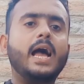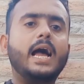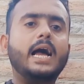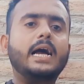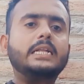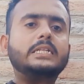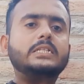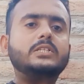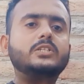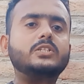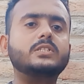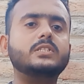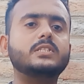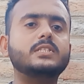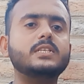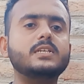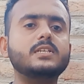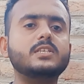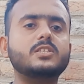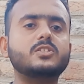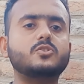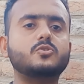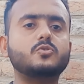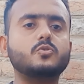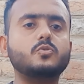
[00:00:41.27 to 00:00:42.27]
And
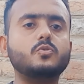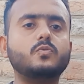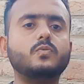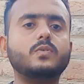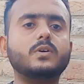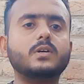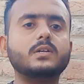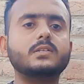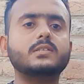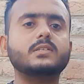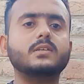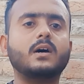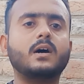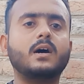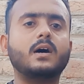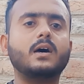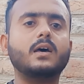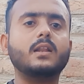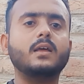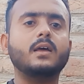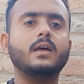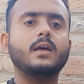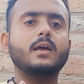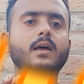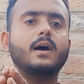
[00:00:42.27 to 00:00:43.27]
these two words
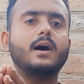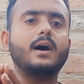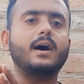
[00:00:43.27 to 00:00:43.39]
are